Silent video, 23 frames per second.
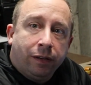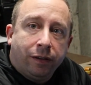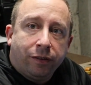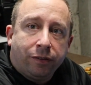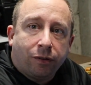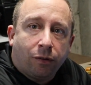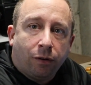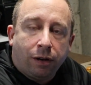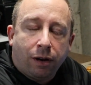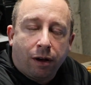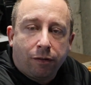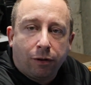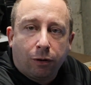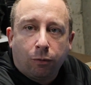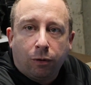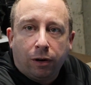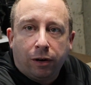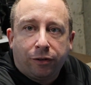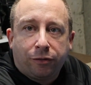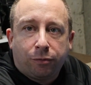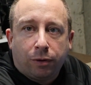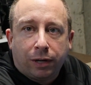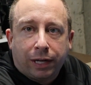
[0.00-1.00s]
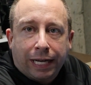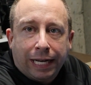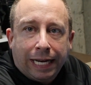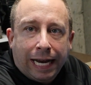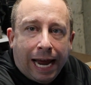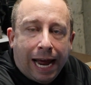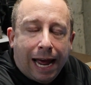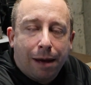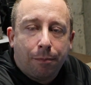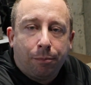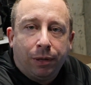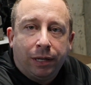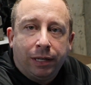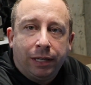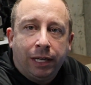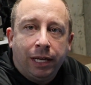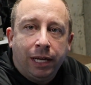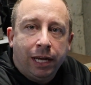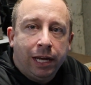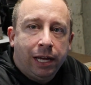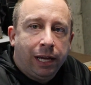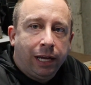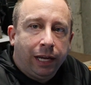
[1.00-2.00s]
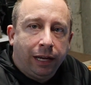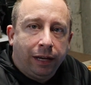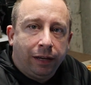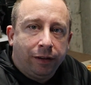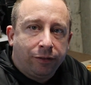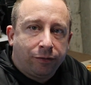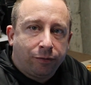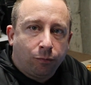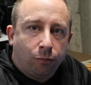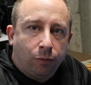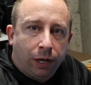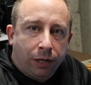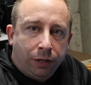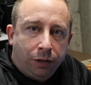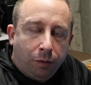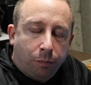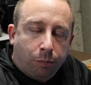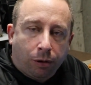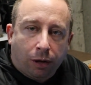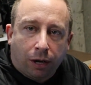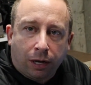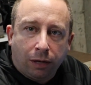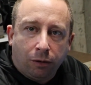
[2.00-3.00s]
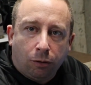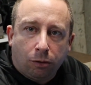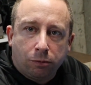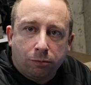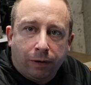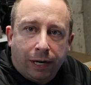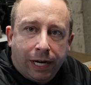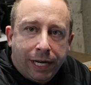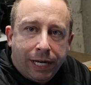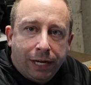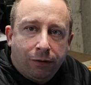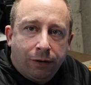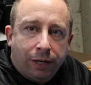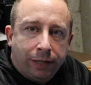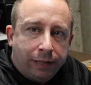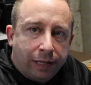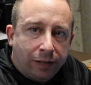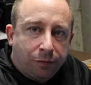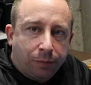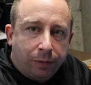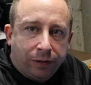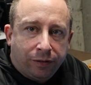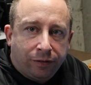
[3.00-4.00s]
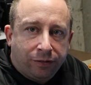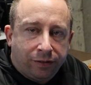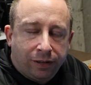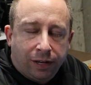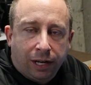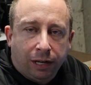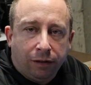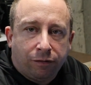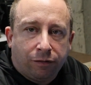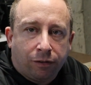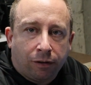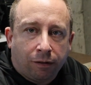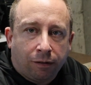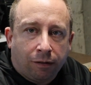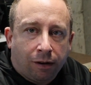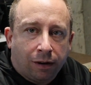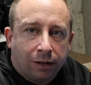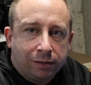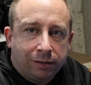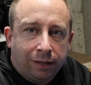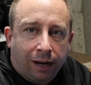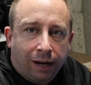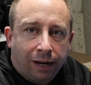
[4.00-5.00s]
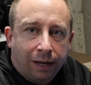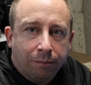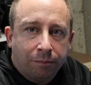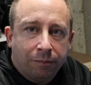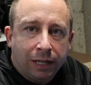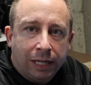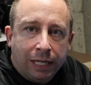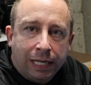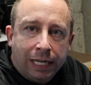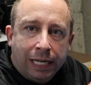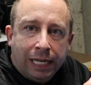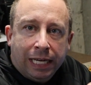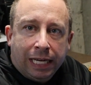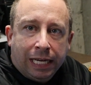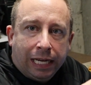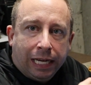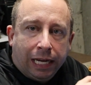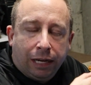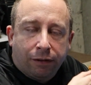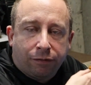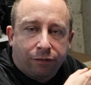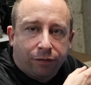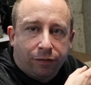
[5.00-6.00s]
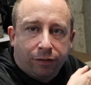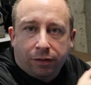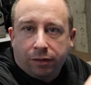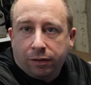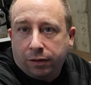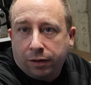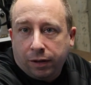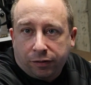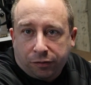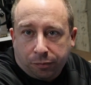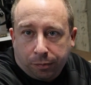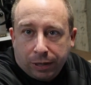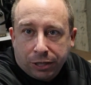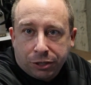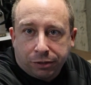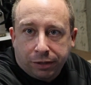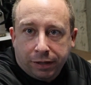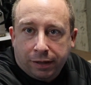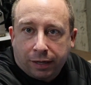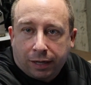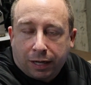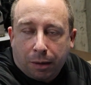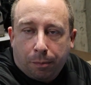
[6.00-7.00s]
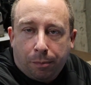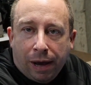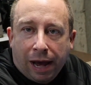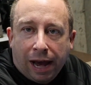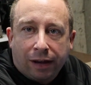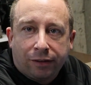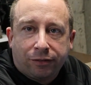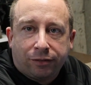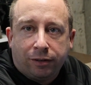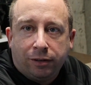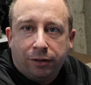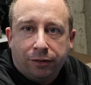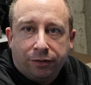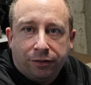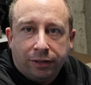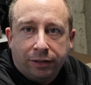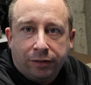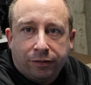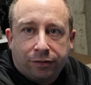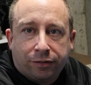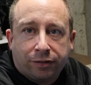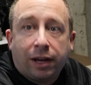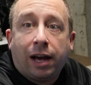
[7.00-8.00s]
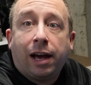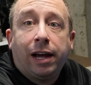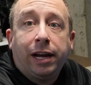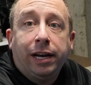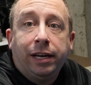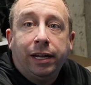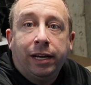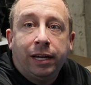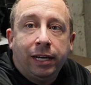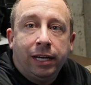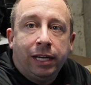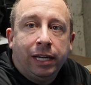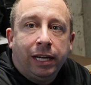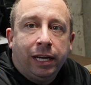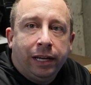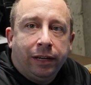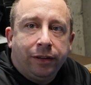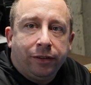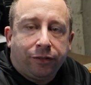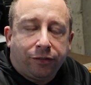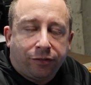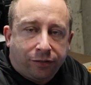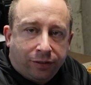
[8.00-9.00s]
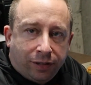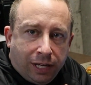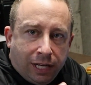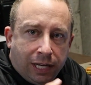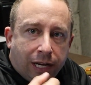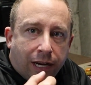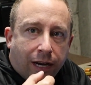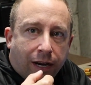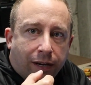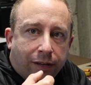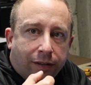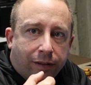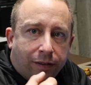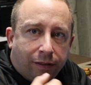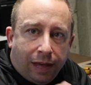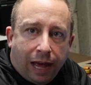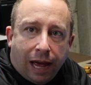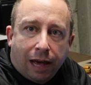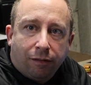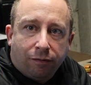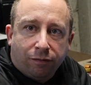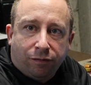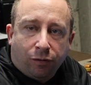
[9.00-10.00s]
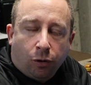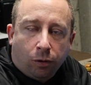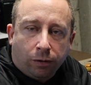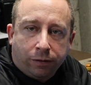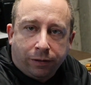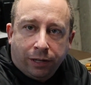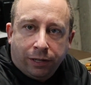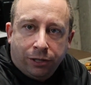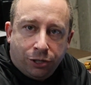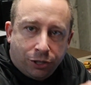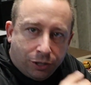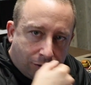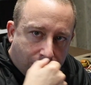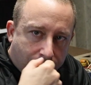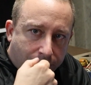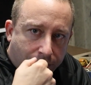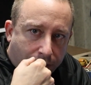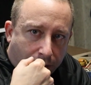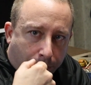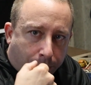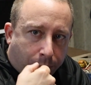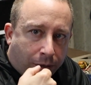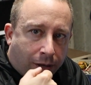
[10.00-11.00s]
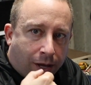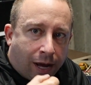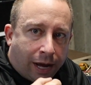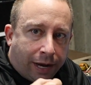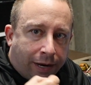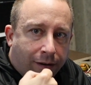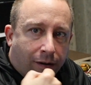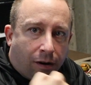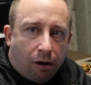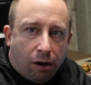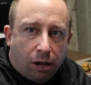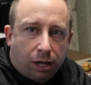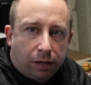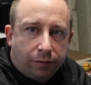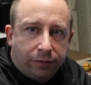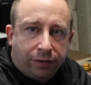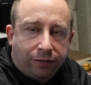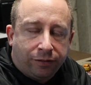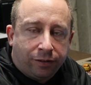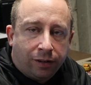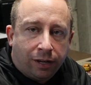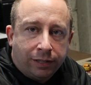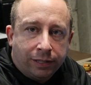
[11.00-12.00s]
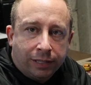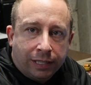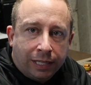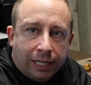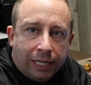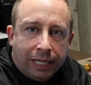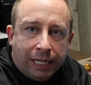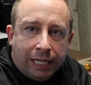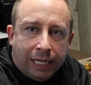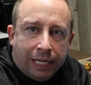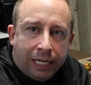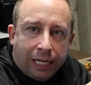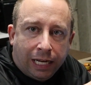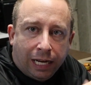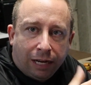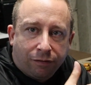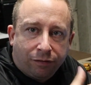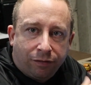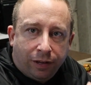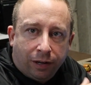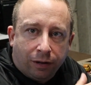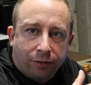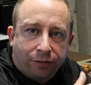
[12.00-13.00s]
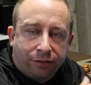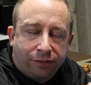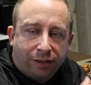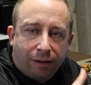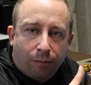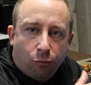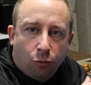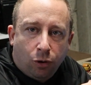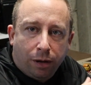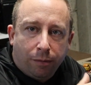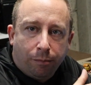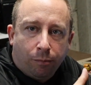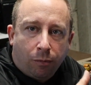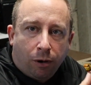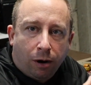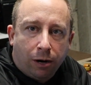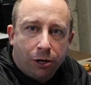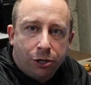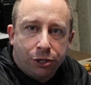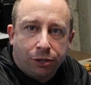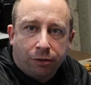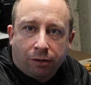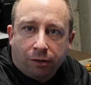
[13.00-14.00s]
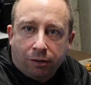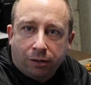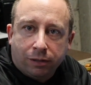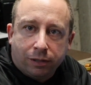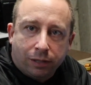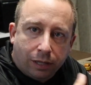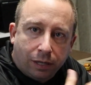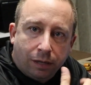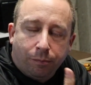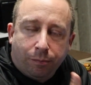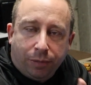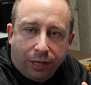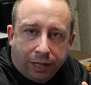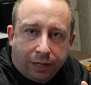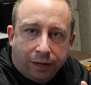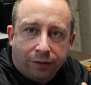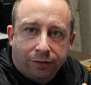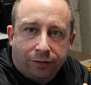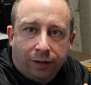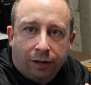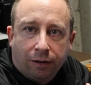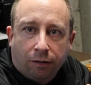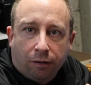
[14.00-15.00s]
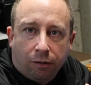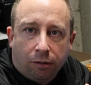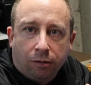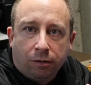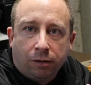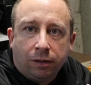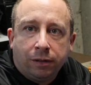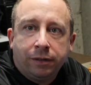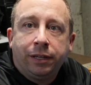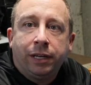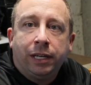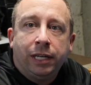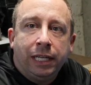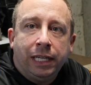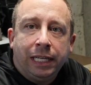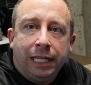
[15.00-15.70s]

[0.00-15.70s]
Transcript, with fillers: So in other words, what can happen is when you plug an old radio in that's been sitting for a long time, if especially the capacitors inside see that voltage applied all of a sudden, if they're somewhat marginal because they're old,